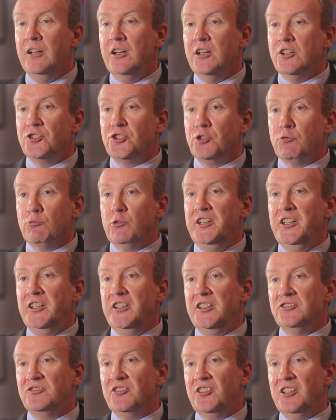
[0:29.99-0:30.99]
Sharia
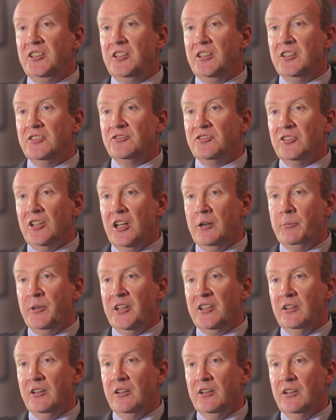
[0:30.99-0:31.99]
is the
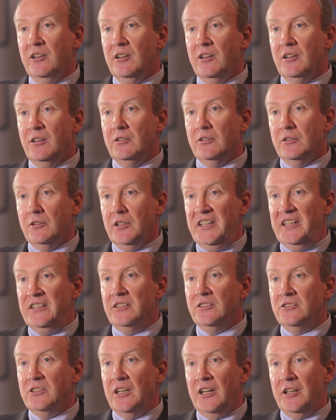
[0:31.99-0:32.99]
Islamic
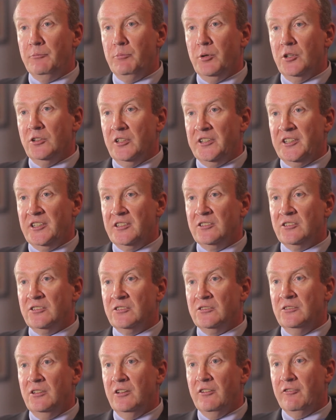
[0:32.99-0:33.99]
legal and
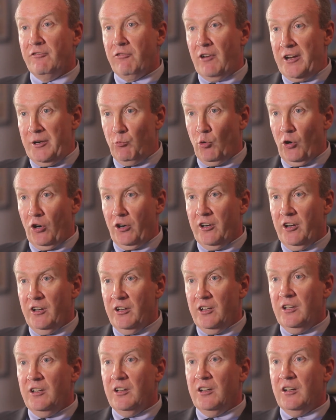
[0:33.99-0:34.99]
political framework.
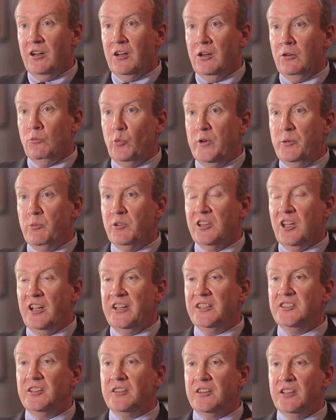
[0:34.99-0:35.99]
Uh, we would
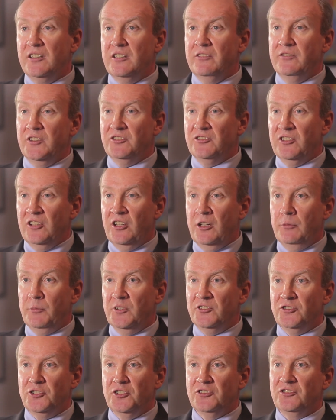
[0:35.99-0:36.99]
like to think of Islam
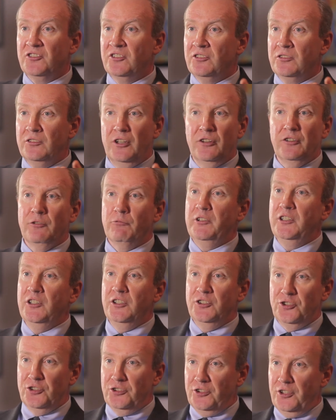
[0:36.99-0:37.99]
as just another
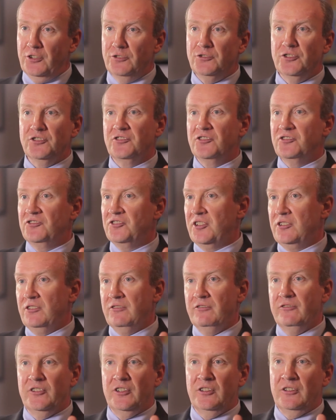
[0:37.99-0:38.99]
religion, you know, just a set
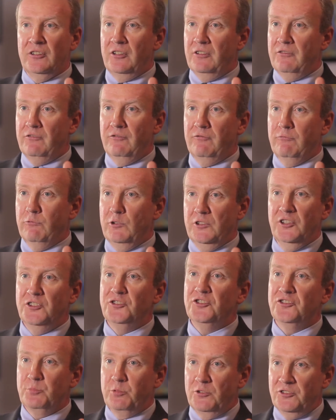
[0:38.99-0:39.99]
of, uh, of
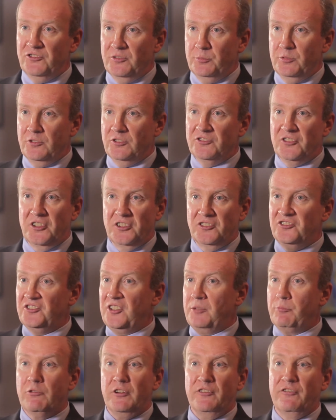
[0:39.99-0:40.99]
religious principles that's
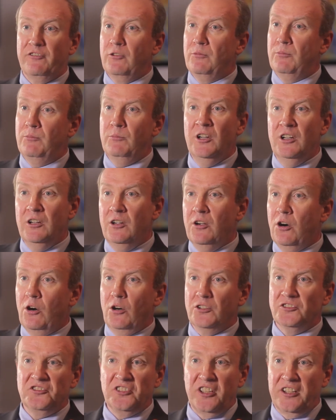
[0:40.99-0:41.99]
separate from
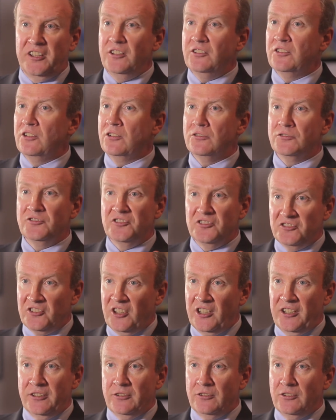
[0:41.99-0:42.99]
our secular
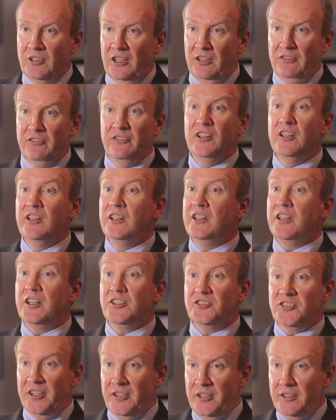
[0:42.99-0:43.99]
societal life.
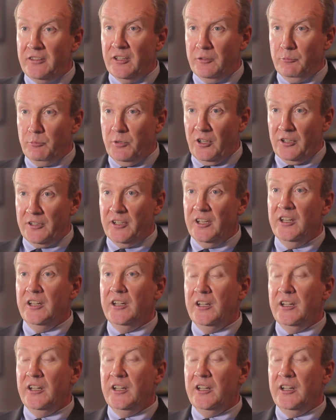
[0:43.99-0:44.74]
It's anything but.